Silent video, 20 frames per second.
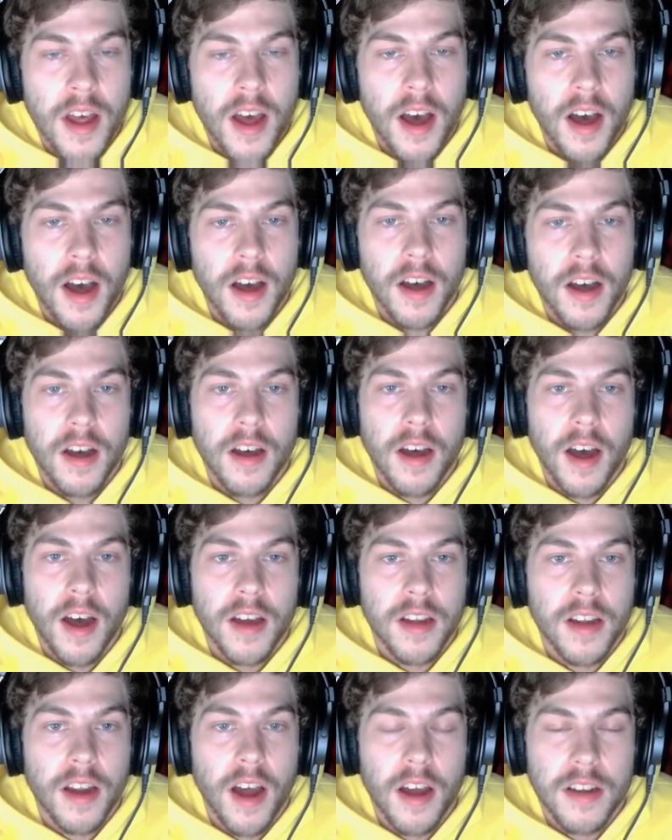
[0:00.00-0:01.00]

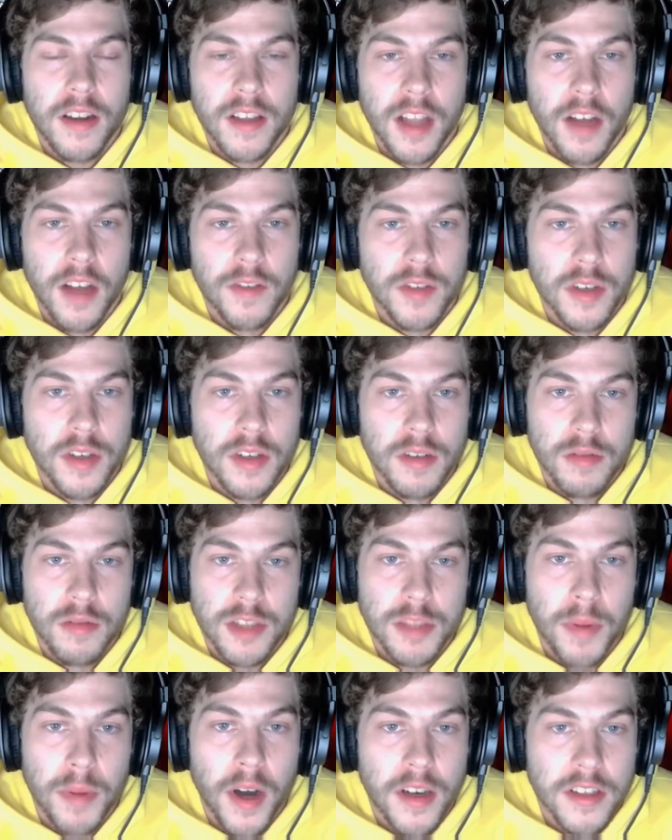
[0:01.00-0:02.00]
I'd love to
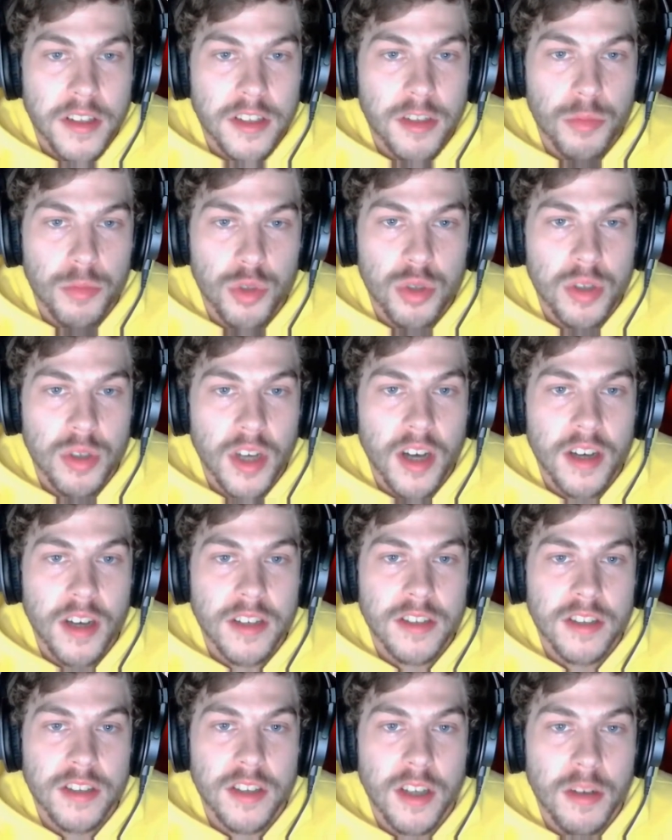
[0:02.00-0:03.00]
respond to some of you
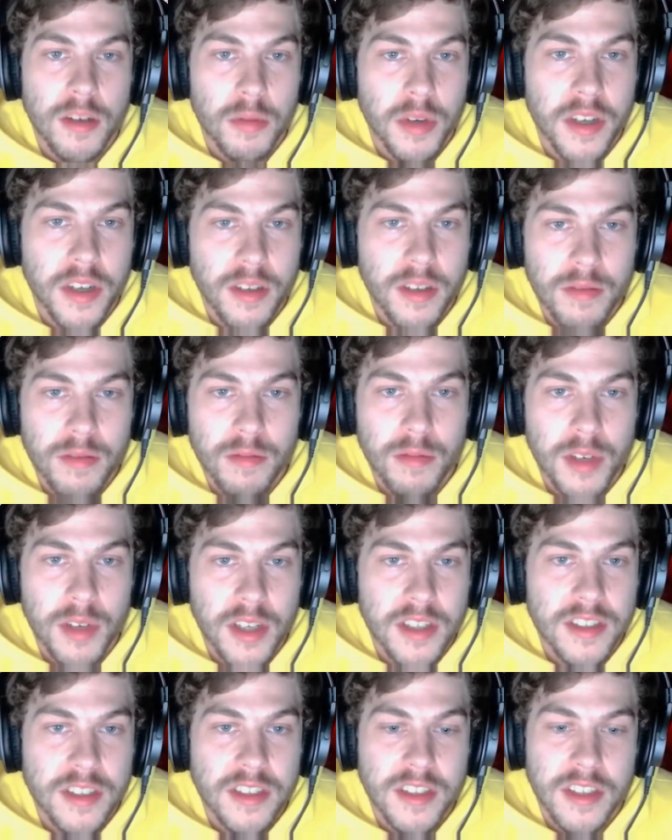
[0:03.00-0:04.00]
guys. You know, we
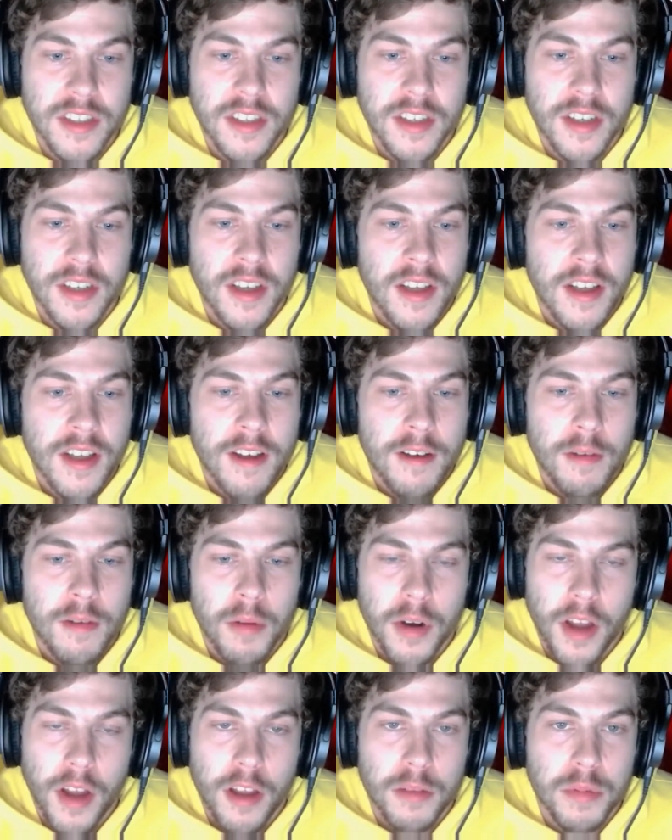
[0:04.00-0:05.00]
can see what
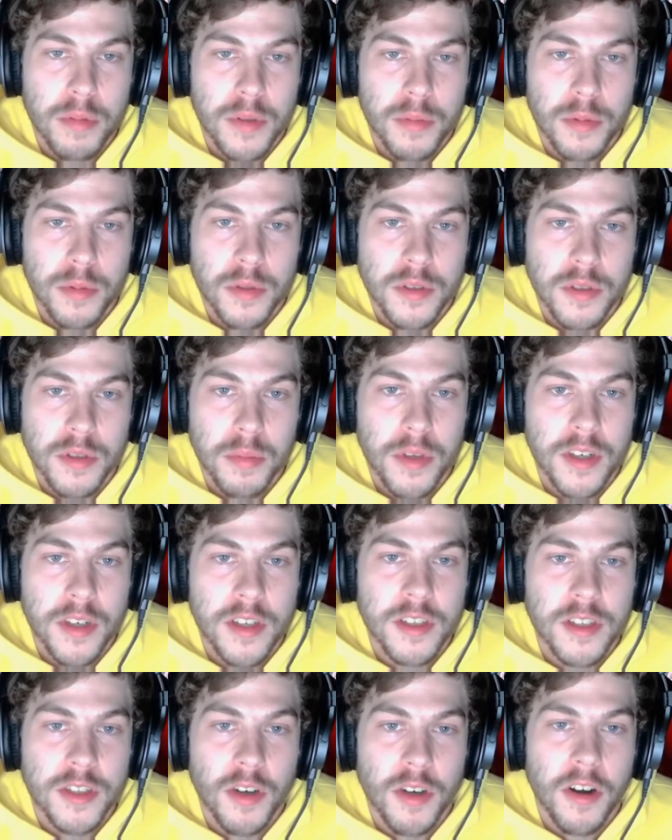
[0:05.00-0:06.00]
other people's
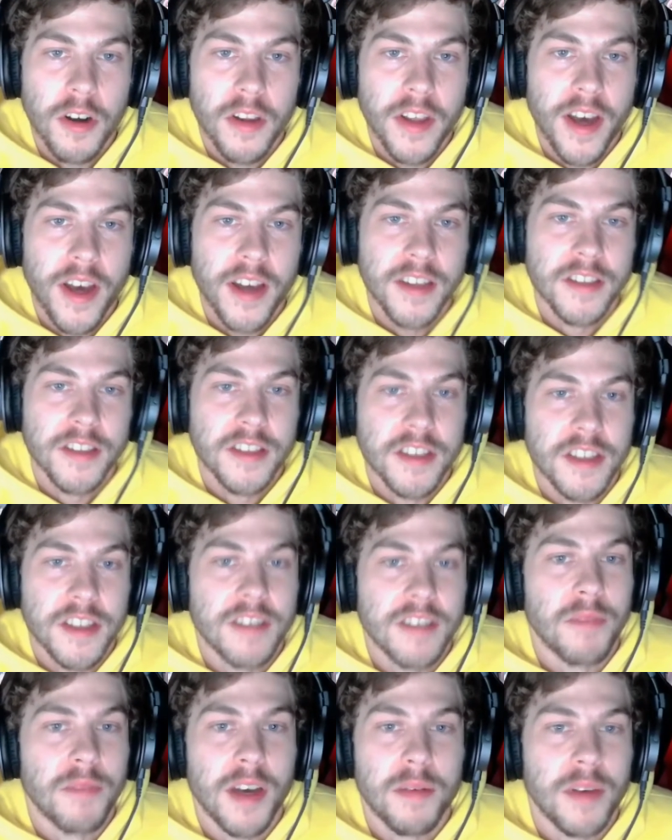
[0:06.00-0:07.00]
opinions are on that and see if
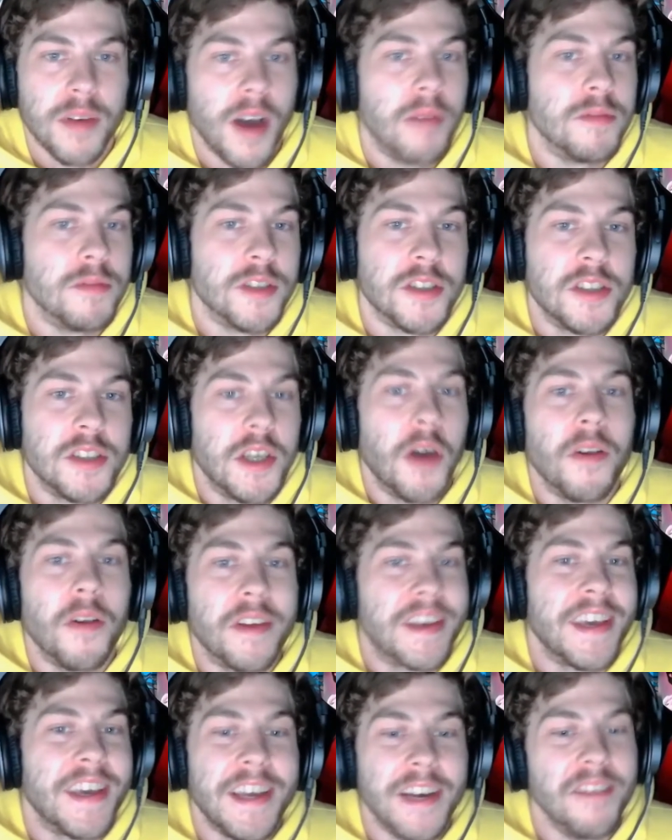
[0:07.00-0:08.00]
maybe I'm just the only
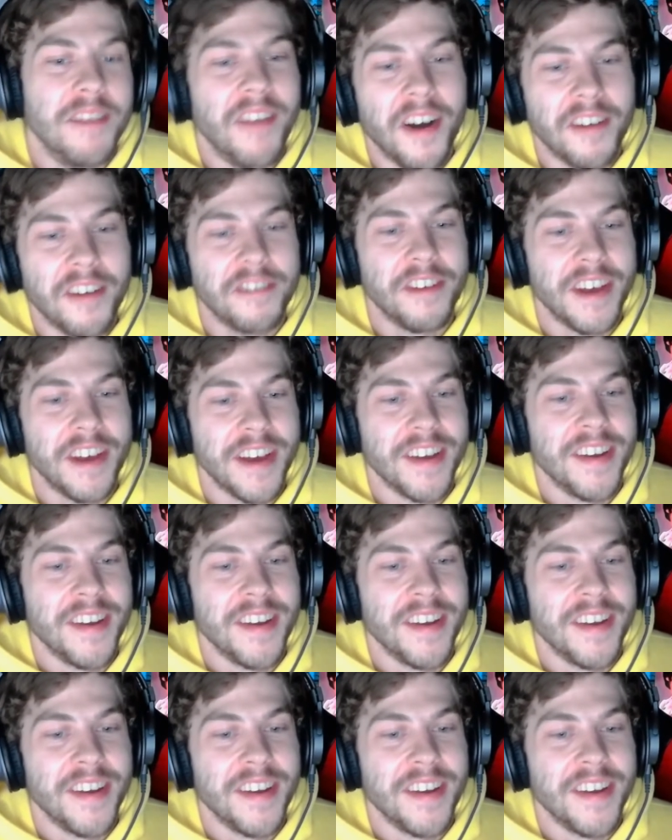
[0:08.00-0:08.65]
Kinemon fan.